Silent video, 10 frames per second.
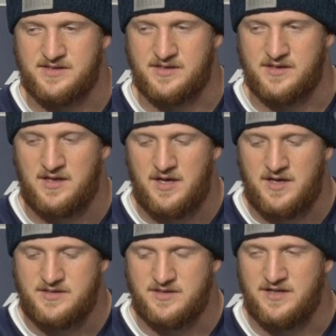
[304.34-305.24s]
to
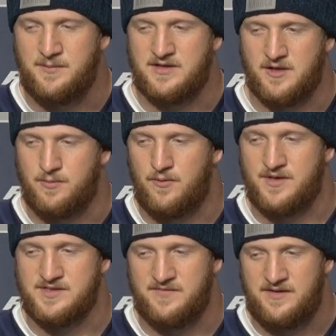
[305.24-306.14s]
limit their
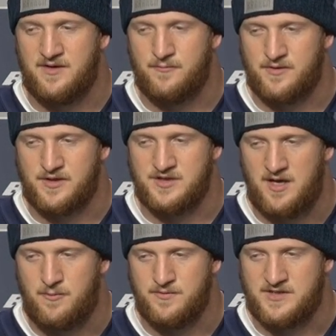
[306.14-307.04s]
points. And they've done a really good
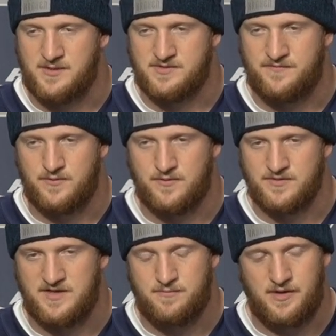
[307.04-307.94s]
job holding teams to field
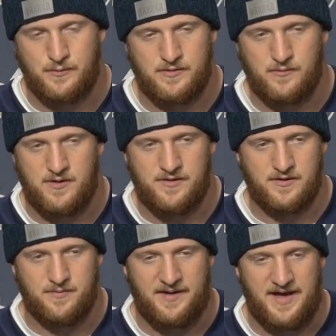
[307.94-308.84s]
goals. They played really well here
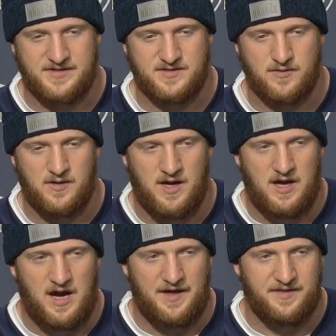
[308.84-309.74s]
in the past. So
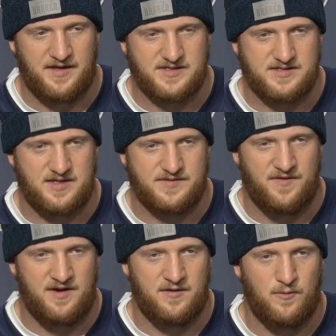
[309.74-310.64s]
I think it's
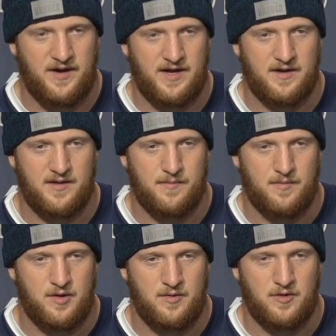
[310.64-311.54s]
finding a way to,
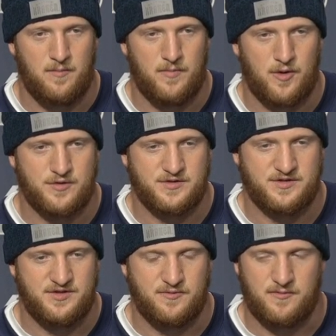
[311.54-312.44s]
you know, merge the
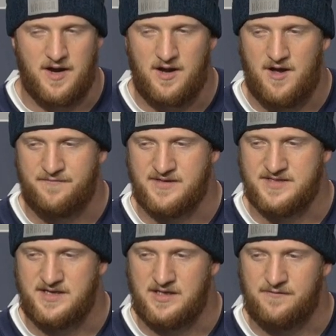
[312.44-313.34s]
two, right?
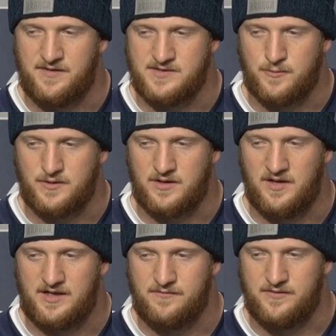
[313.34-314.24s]
Offense and defense working
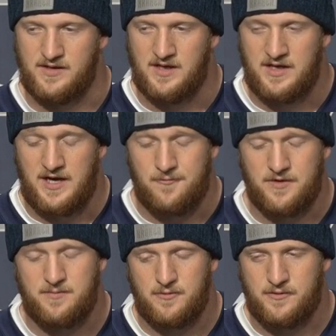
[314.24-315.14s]
collectively. And
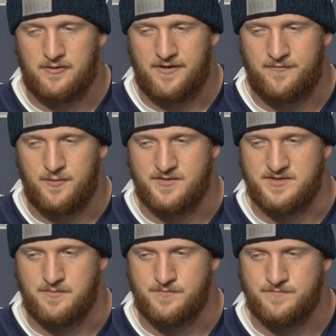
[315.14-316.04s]
we can be a really great football
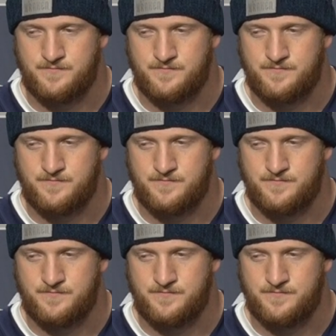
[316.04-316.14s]
team.